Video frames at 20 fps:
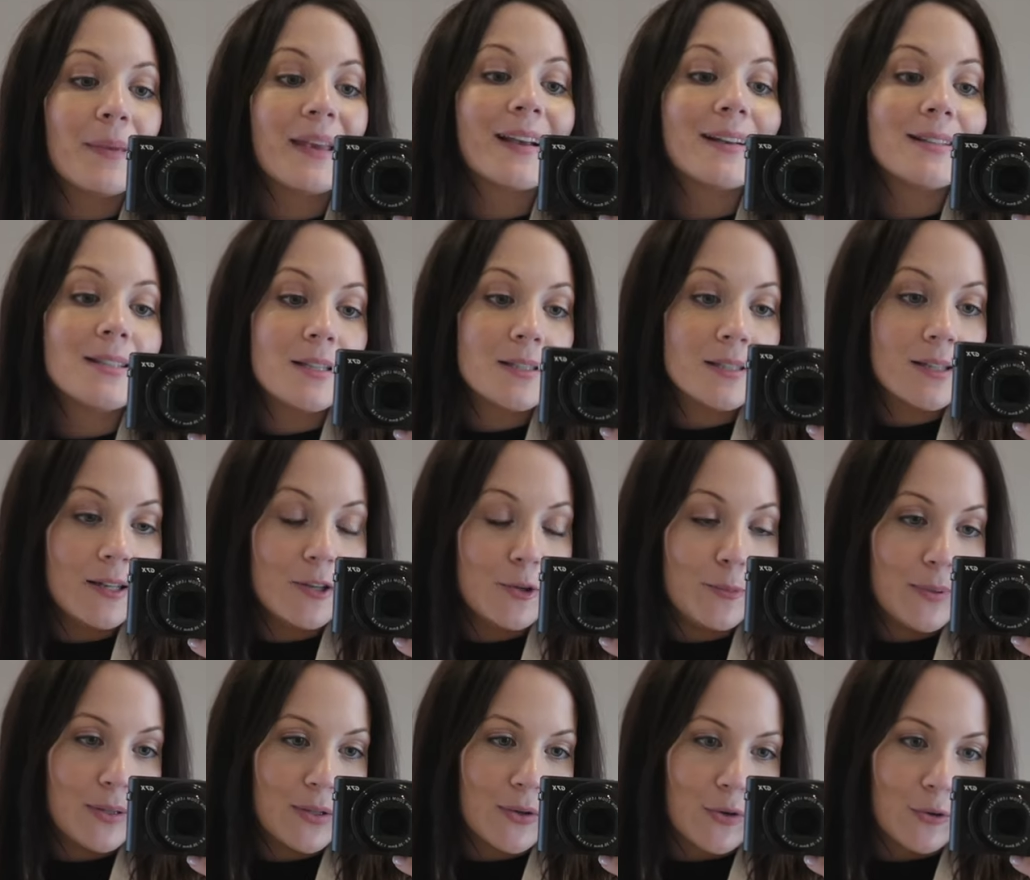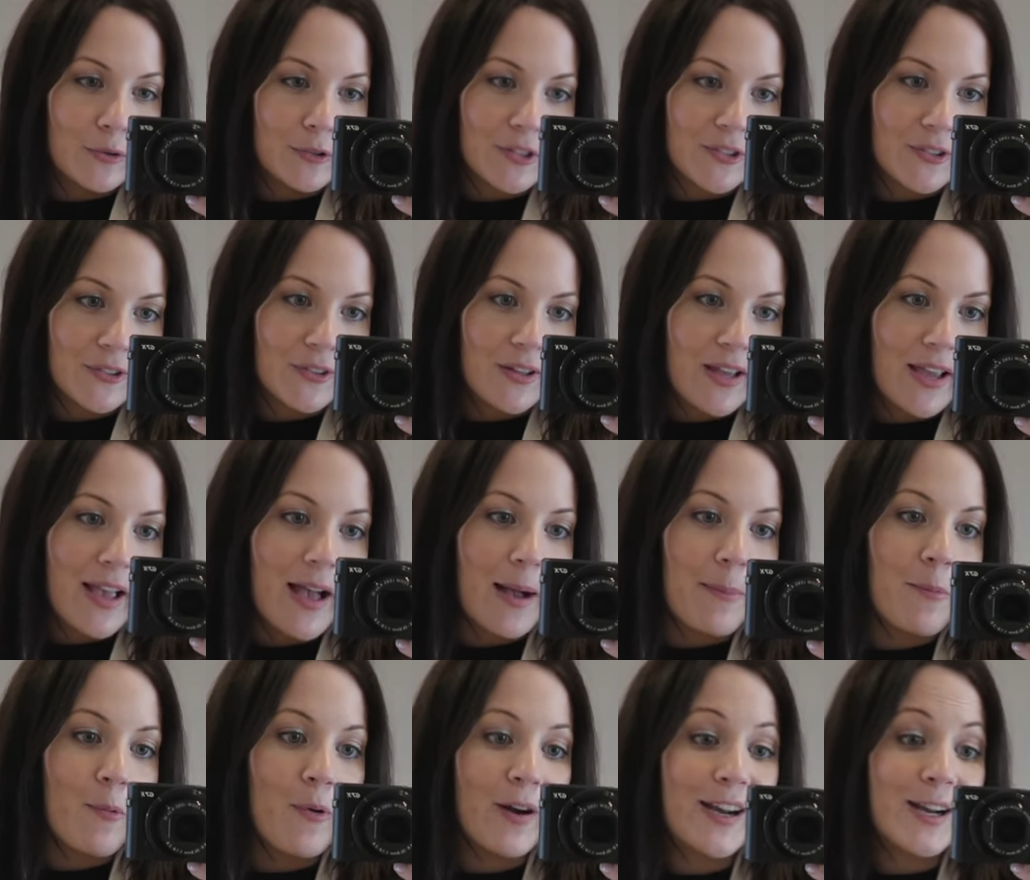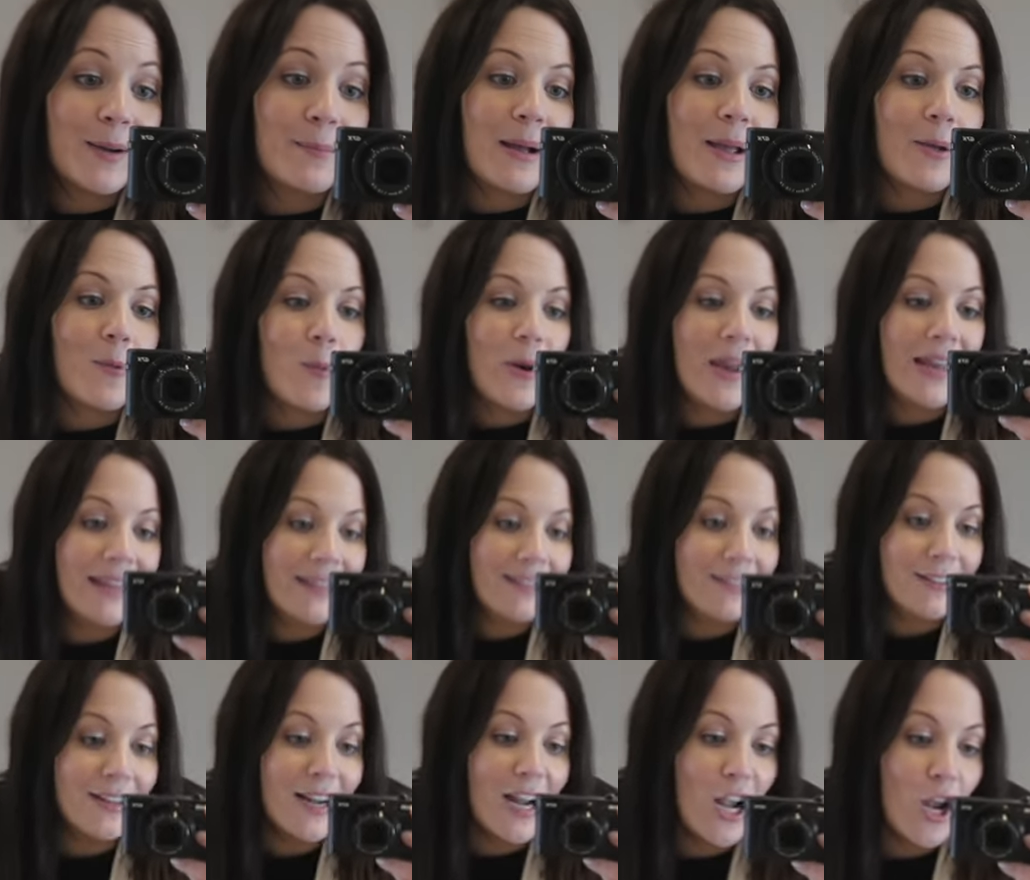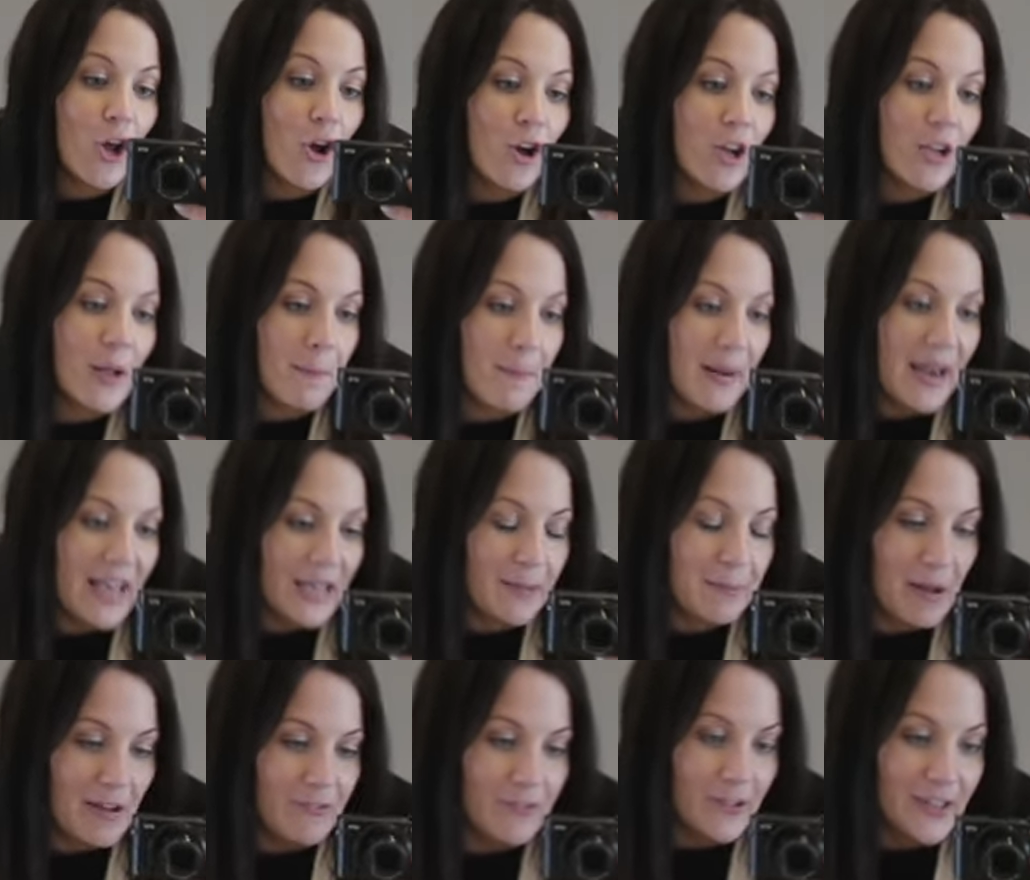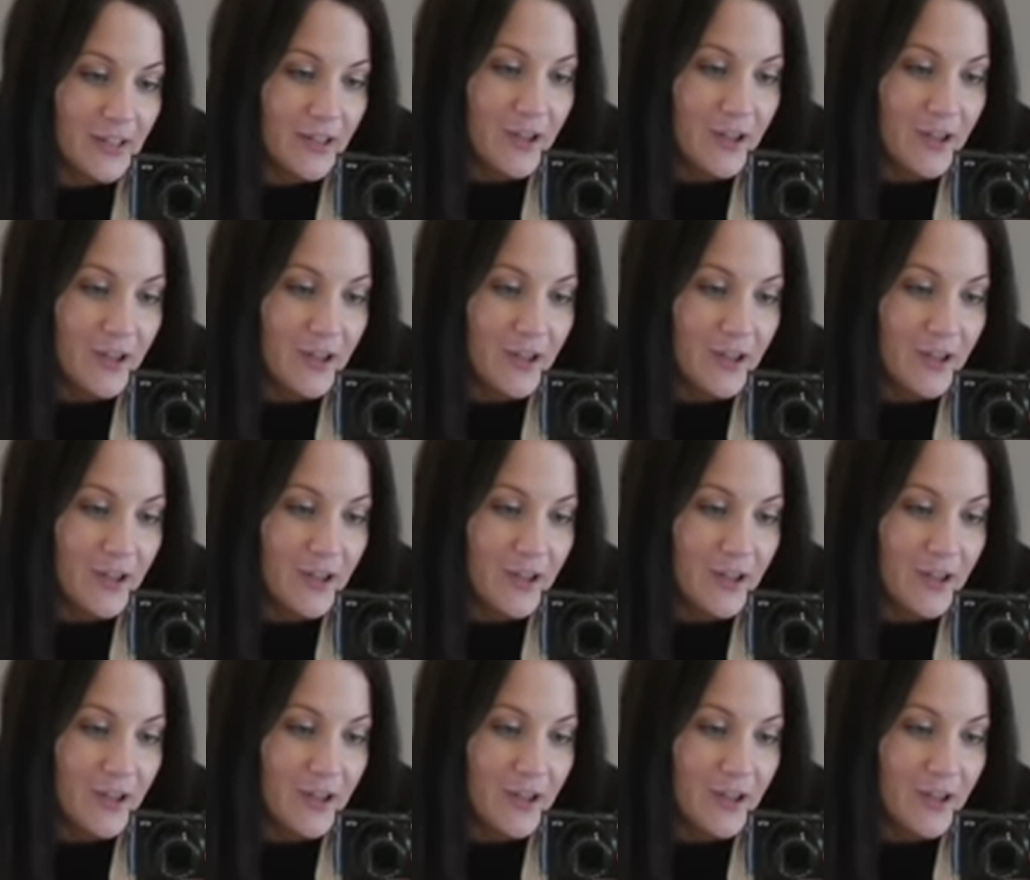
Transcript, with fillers: because it's a little bit colder today I'm wearing my winter long black puffer